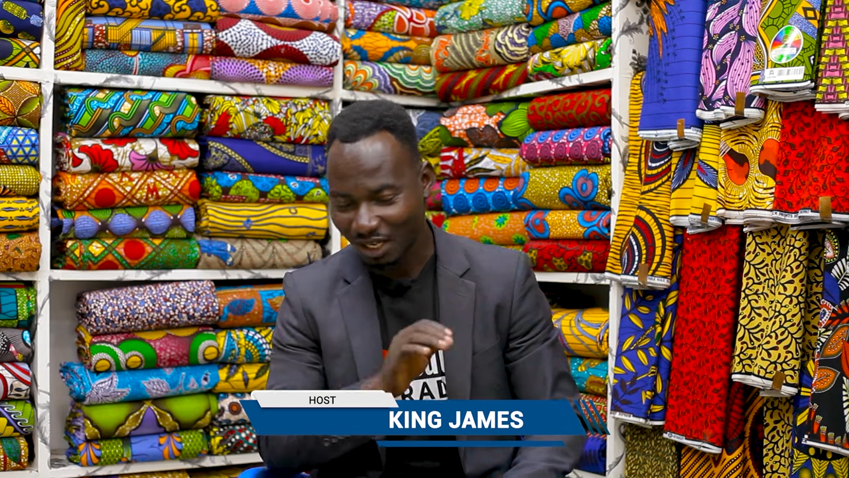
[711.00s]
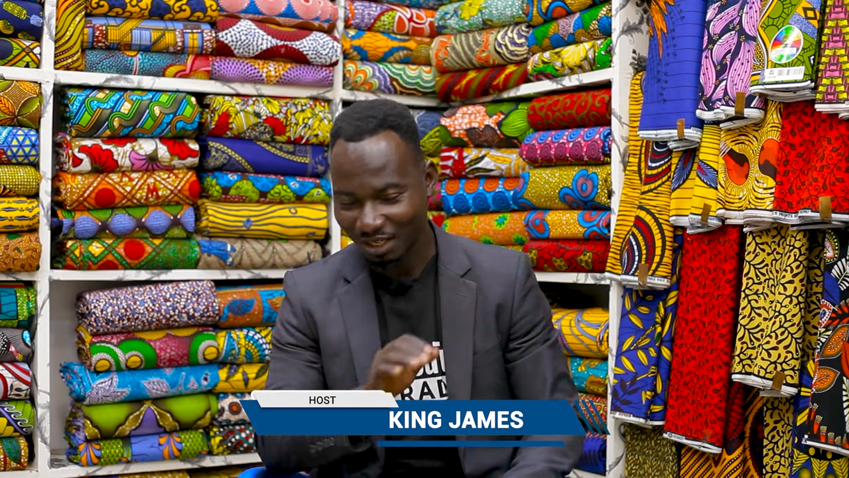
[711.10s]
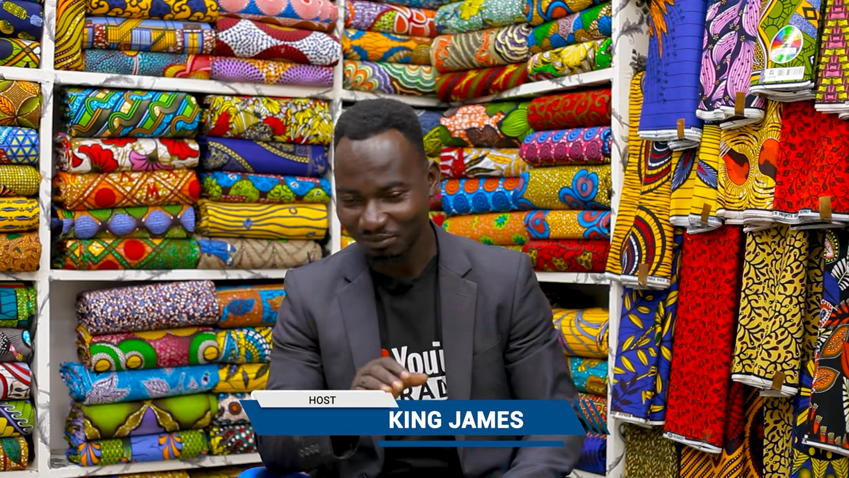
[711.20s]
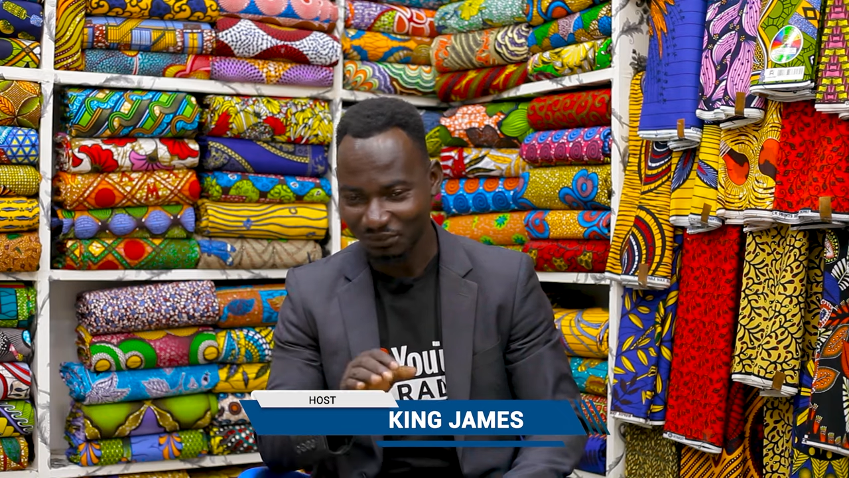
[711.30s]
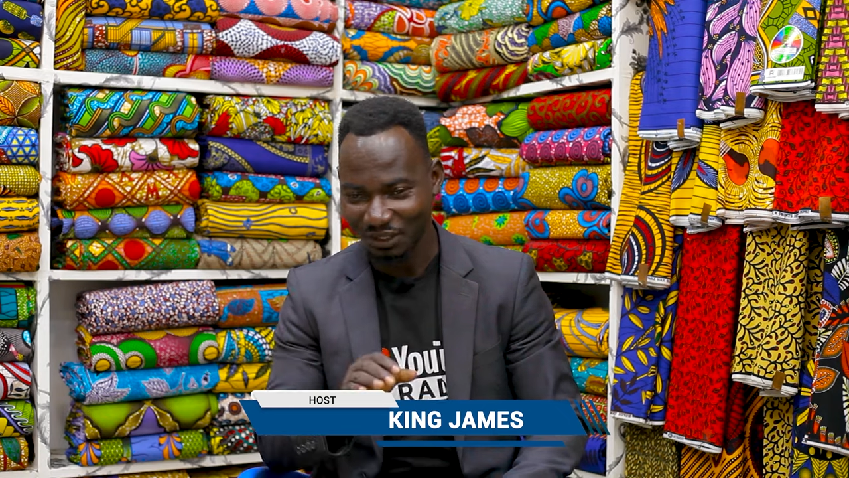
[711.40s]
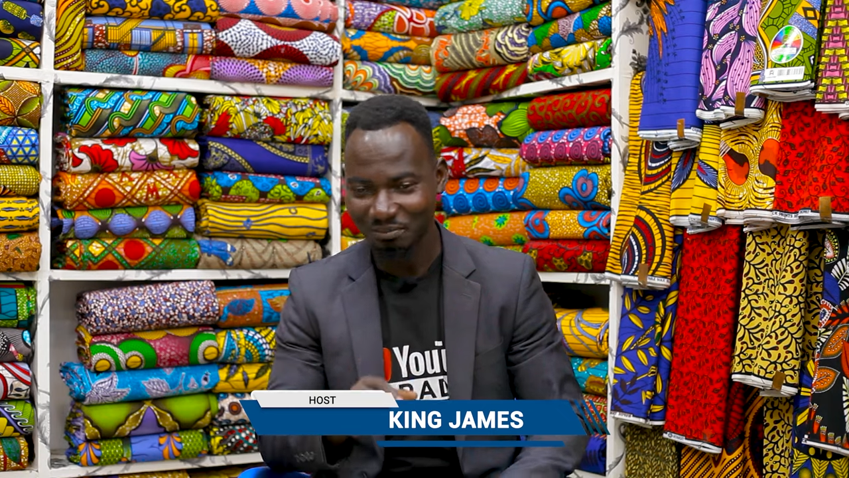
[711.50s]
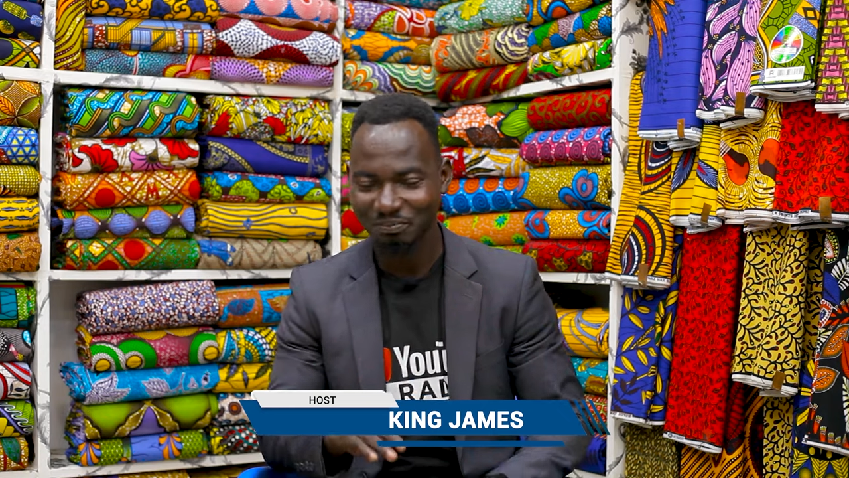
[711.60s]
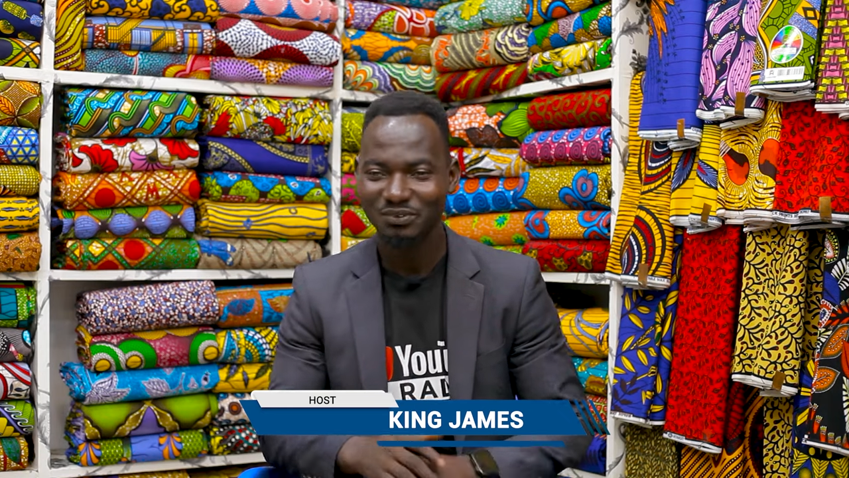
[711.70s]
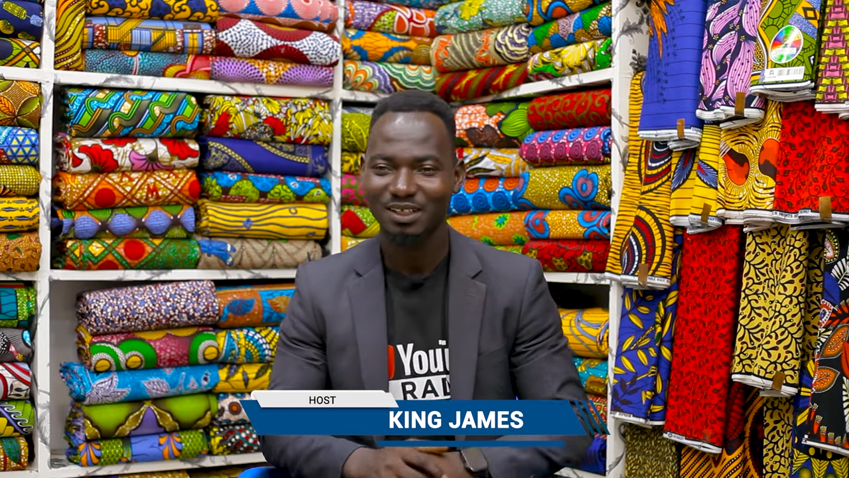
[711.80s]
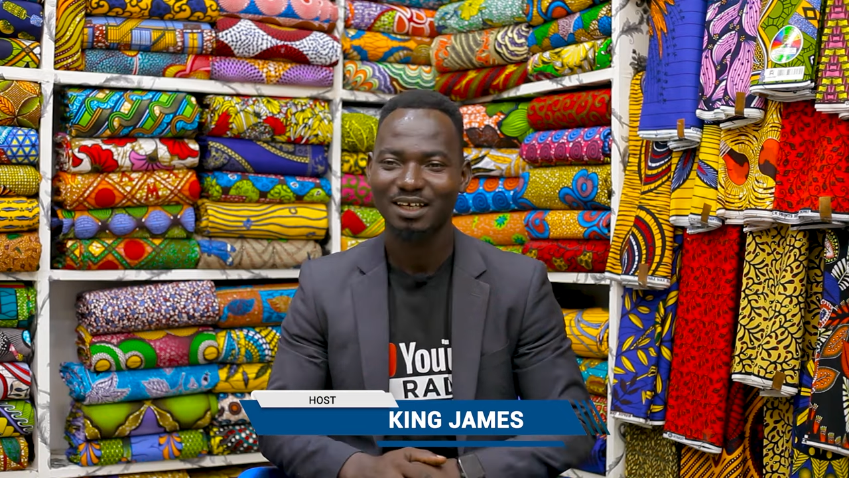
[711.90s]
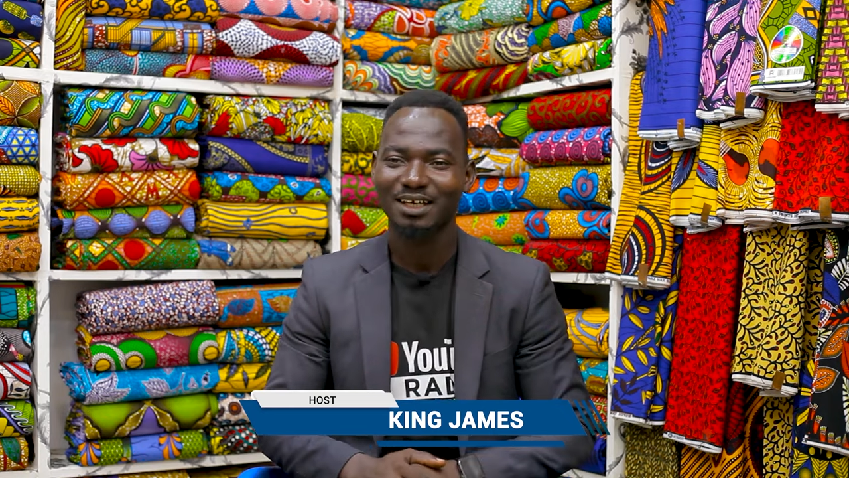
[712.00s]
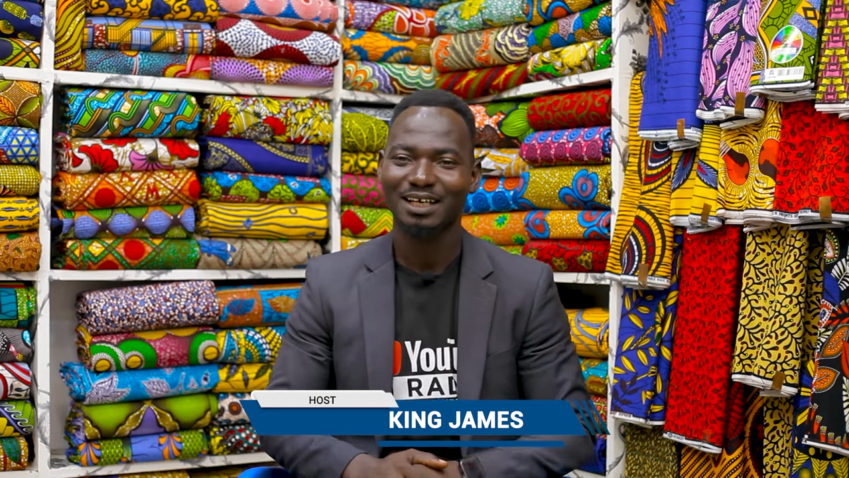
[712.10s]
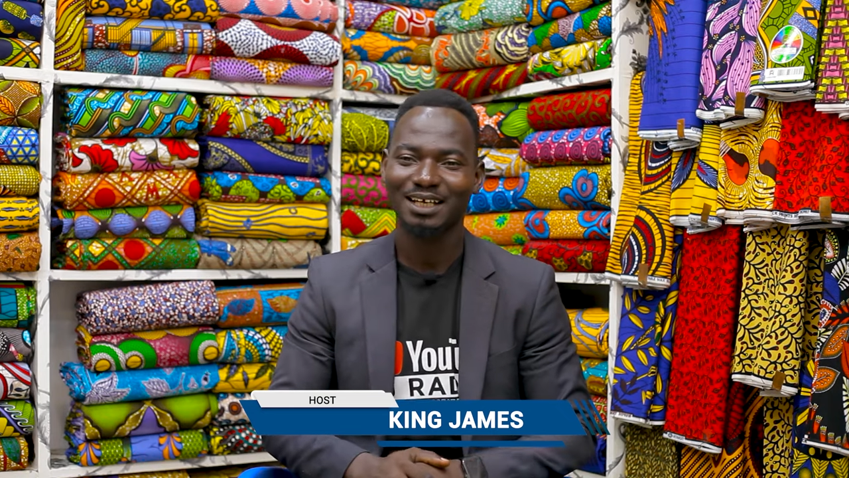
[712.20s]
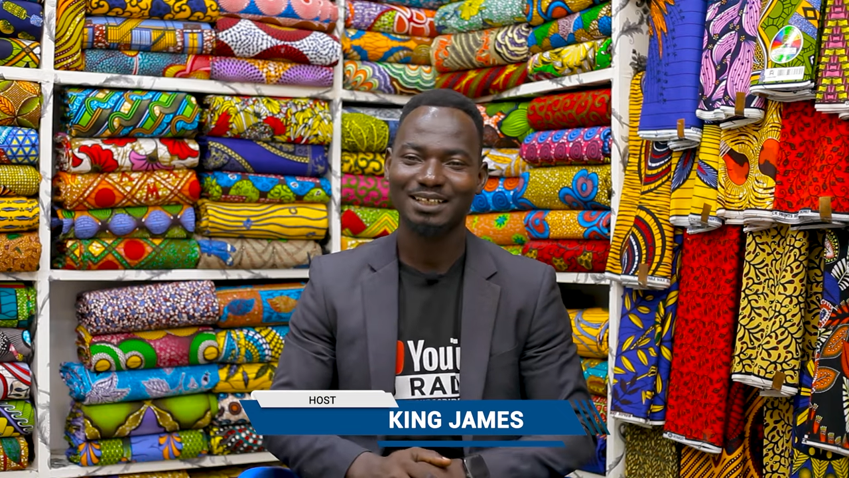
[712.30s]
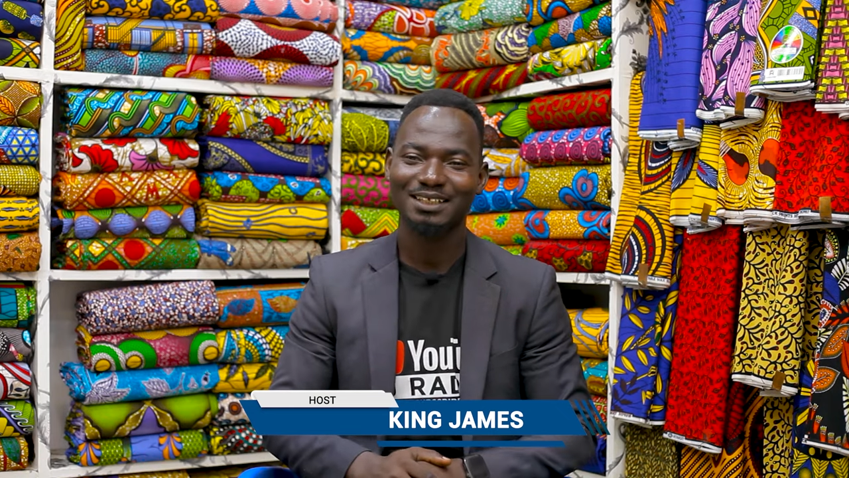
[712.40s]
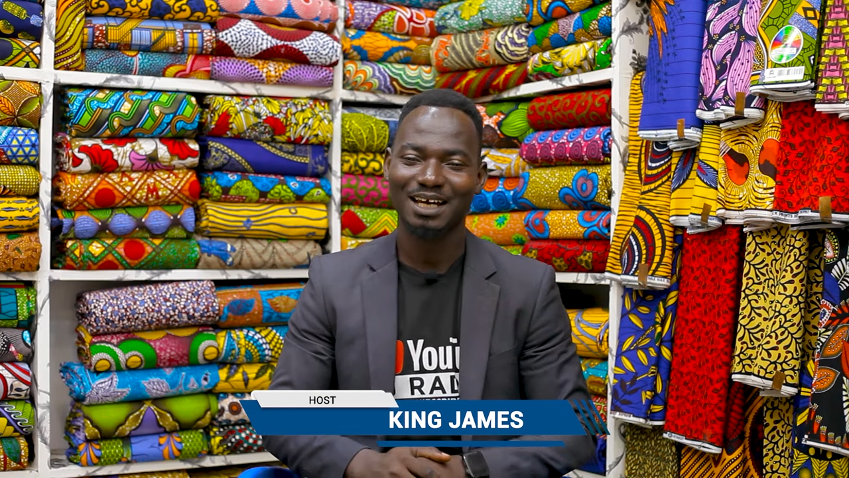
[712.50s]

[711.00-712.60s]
Abirap. And